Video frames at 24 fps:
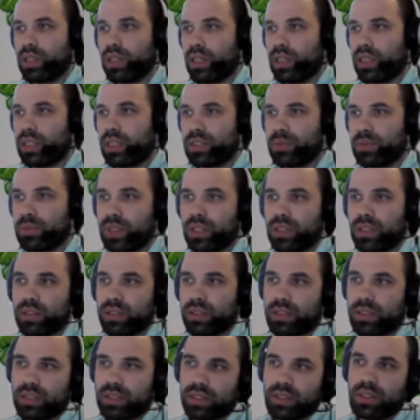as being
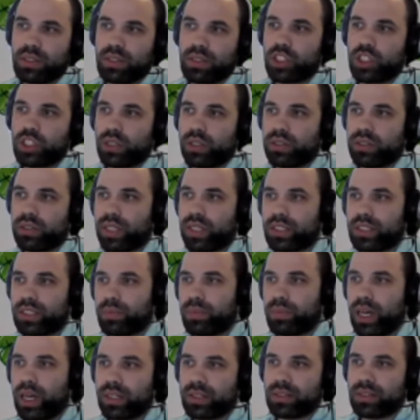this initial address
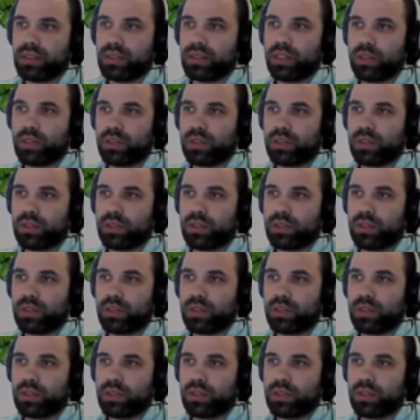plus the